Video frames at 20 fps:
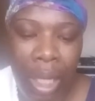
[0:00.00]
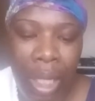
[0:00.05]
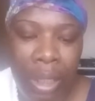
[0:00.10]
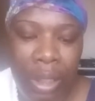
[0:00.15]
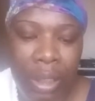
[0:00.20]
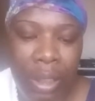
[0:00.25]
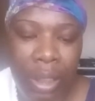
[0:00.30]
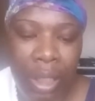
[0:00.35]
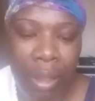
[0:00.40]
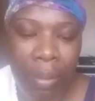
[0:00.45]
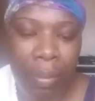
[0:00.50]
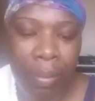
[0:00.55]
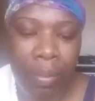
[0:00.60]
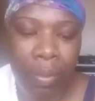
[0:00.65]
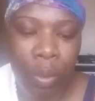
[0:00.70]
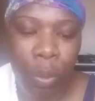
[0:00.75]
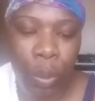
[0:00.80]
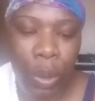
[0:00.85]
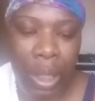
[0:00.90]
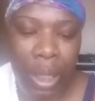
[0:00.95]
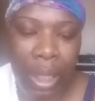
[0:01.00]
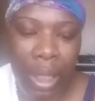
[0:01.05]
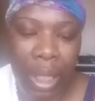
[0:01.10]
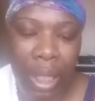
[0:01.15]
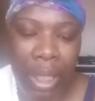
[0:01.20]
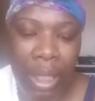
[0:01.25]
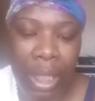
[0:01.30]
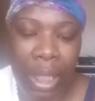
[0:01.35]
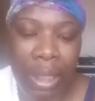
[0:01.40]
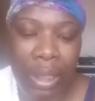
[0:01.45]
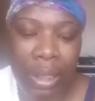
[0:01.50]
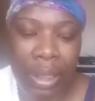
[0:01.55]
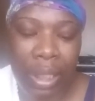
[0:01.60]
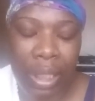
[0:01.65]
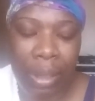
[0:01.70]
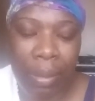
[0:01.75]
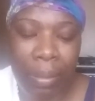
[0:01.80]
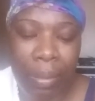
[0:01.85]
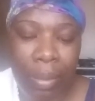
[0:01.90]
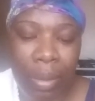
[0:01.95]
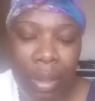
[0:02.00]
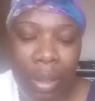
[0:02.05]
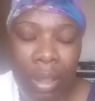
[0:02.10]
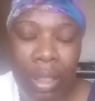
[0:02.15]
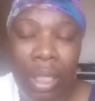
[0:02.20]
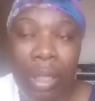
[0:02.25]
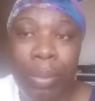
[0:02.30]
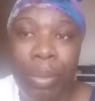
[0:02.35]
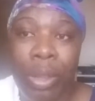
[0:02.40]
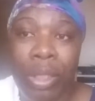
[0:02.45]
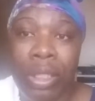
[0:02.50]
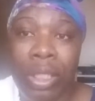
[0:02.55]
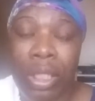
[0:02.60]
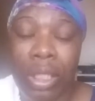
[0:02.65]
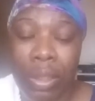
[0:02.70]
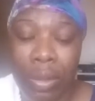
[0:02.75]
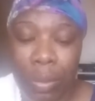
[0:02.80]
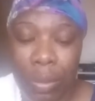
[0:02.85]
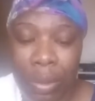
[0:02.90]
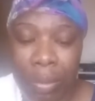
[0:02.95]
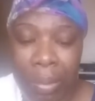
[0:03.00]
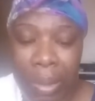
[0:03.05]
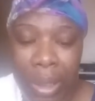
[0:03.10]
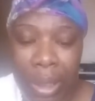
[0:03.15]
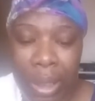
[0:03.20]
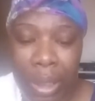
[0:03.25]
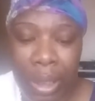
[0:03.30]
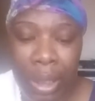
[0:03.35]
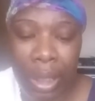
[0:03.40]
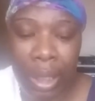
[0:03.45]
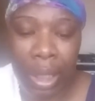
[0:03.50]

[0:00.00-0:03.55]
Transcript: and stop the way against them that persecute me